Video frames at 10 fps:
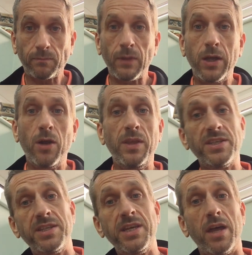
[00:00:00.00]
You know, this
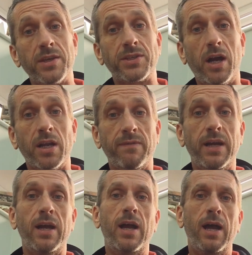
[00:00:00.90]
is the other side of it.
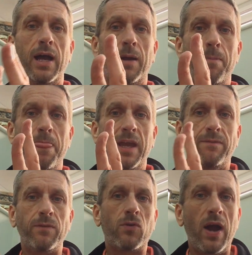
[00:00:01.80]
If
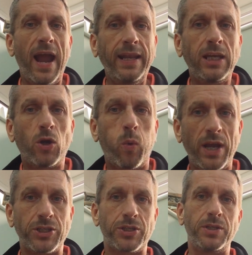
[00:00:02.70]
you've got any
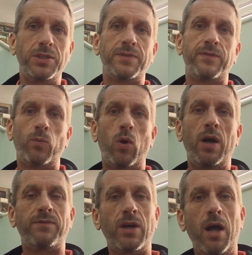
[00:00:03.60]
questions for what
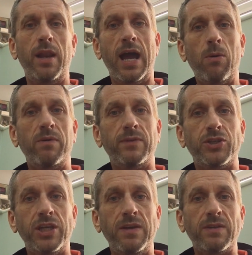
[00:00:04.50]
I've done, how I've
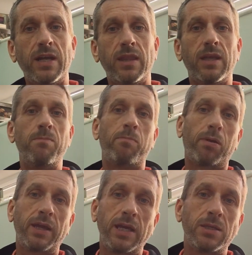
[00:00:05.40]
achieved anything,
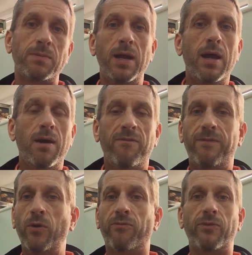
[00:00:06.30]
please
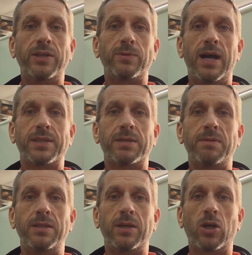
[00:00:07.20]
feel free to ask them
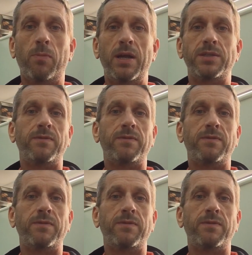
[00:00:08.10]
in the comments.